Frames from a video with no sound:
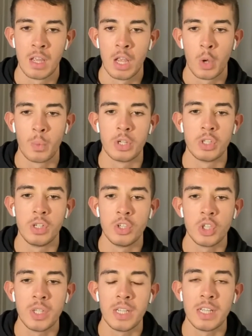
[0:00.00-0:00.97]
which
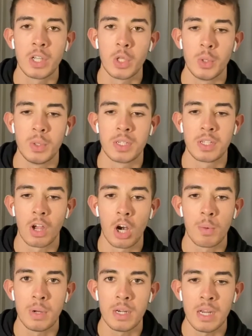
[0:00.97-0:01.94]
usually include
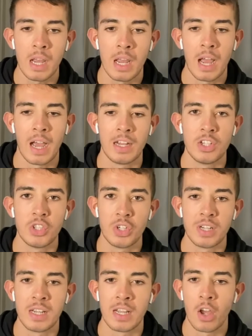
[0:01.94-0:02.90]
carbon,
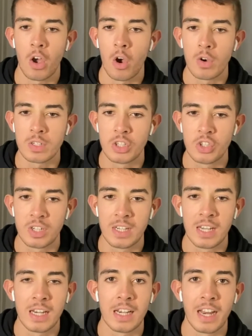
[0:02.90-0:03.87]
hydrogen, oxygen,
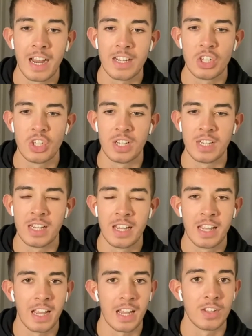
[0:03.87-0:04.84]
nitrogen,
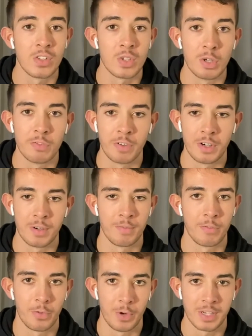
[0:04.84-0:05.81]
and sulfur,
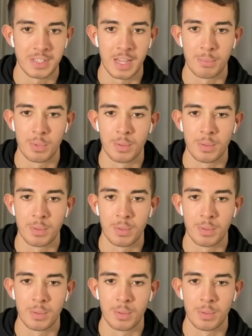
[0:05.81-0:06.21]
for example.